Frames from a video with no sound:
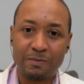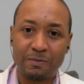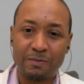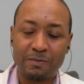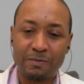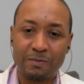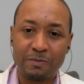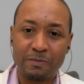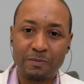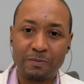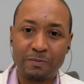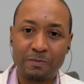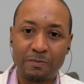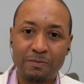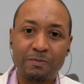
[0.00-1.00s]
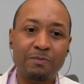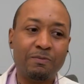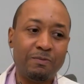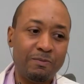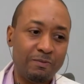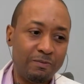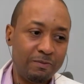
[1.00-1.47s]

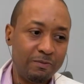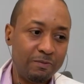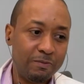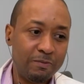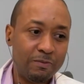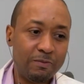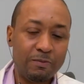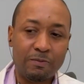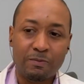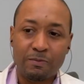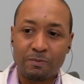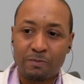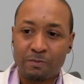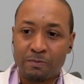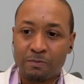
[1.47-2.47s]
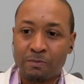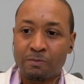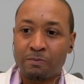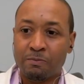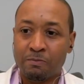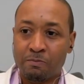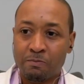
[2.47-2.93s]

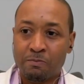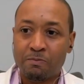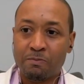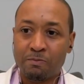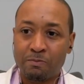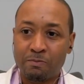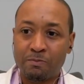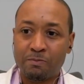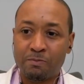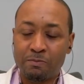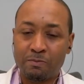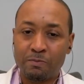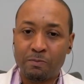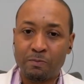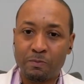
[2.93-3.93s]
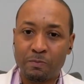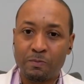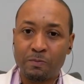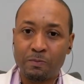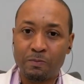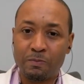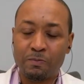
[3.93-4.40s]

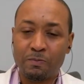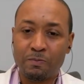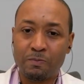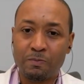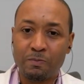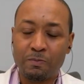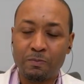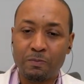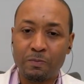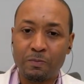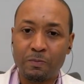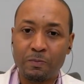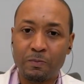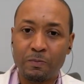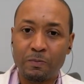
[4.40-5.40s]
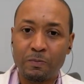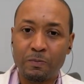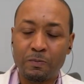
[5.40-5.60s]
(silent)